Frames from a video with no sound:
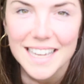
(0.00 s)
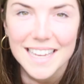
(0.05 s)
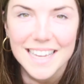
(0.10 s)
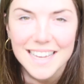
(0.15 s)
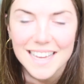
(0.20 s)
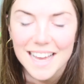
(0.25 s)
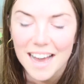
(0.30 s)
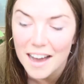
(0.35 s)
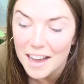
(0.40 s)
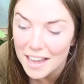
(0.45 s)

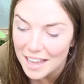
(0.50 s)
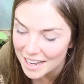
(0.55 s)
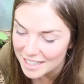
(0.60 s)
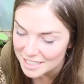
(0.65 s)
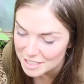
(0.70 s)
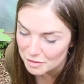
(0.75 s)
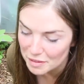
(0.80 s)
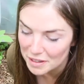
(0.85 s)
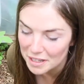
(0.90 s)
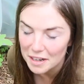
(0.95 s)
it. I
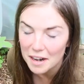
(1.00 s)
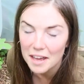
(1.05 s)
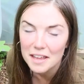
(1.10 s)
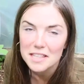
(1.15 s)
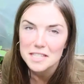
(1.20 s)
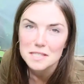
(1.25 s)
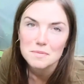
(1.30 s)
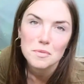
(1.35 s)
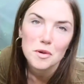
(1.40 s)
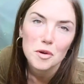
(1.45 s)
actually really like
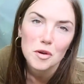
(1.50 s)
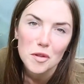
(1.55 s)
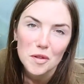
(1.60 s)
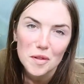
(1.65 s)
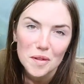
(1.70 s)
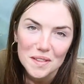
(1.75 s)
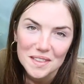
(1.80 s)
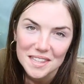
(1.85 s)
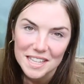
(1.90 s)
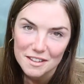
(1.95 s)
the
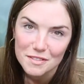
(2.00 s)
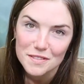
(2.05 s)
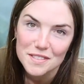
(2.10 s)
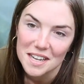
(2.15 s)
small leaf